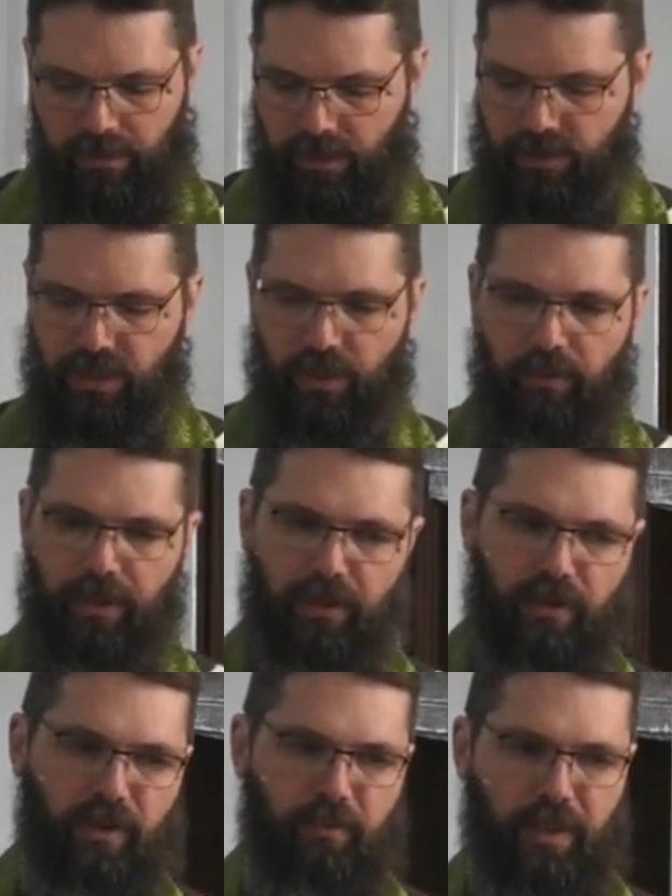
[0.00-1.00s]
And so we
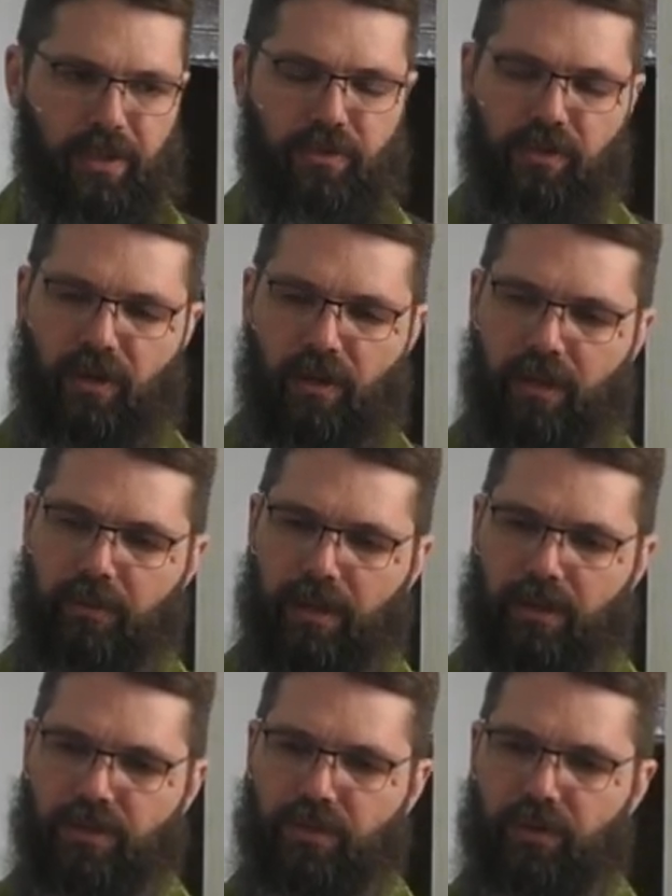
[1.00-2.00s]
heard of Peter's calling. We
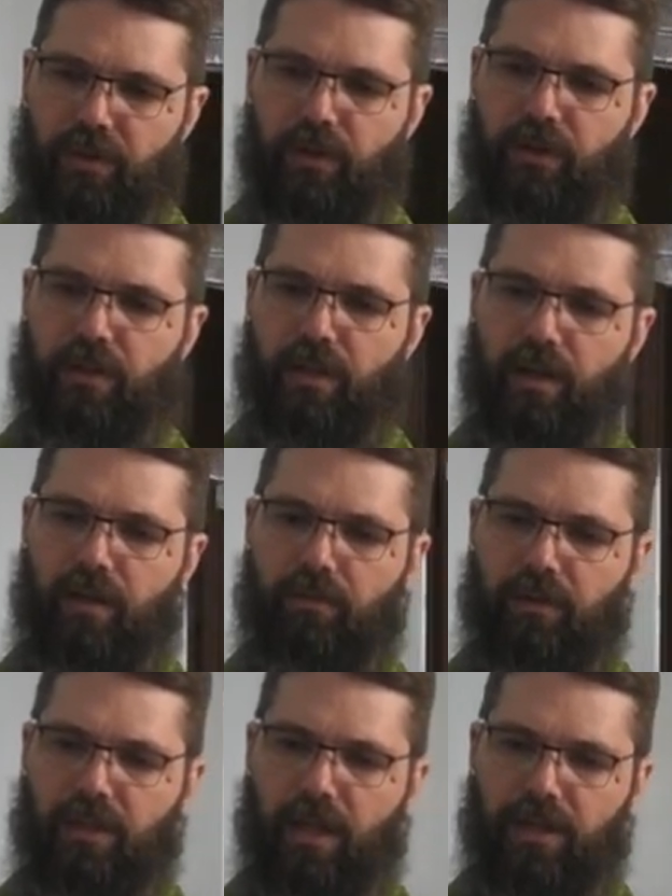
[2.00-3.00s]
also heard of
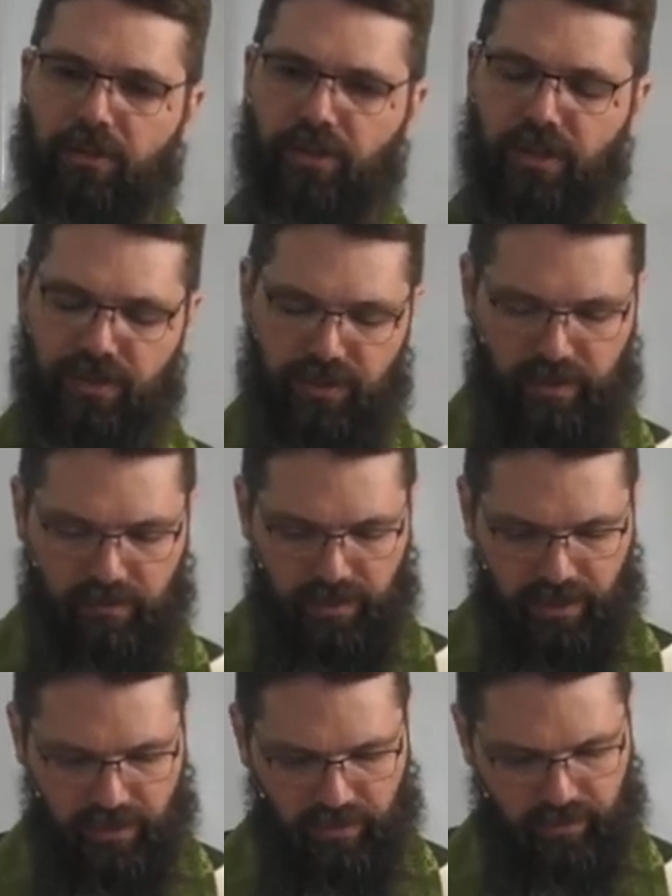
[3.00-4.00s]
Elisha's
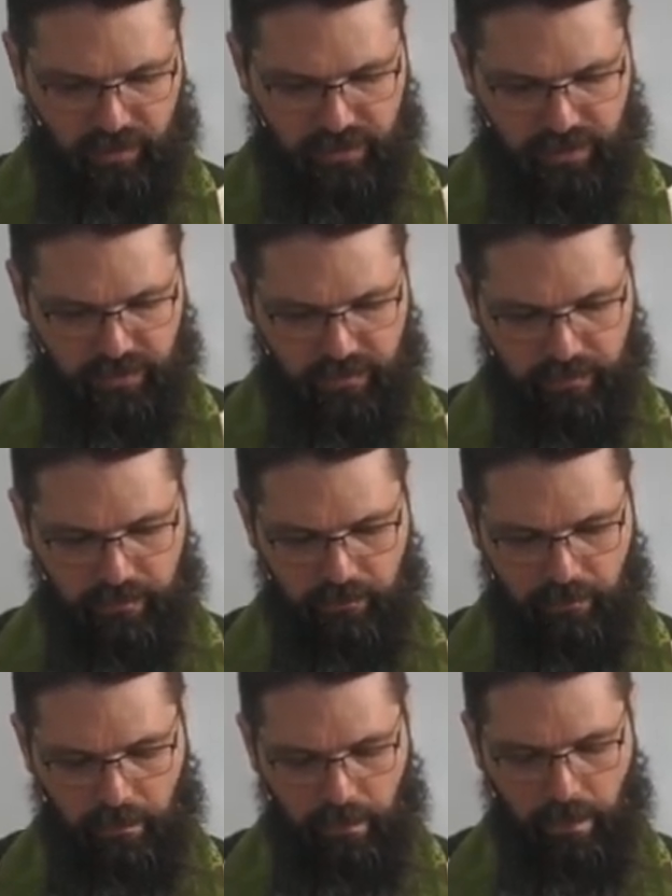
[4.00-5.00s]
being called.
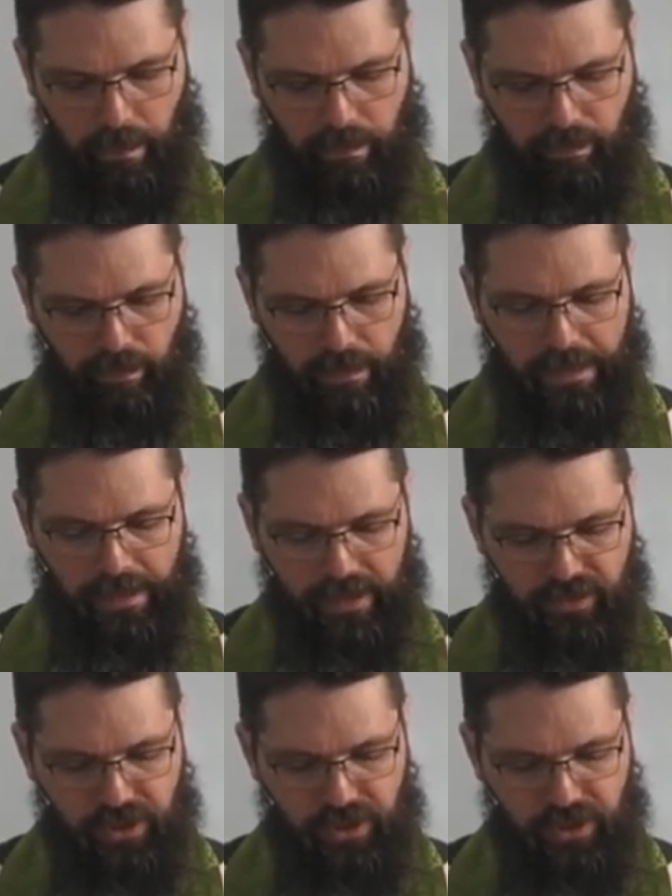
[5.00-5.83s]
Is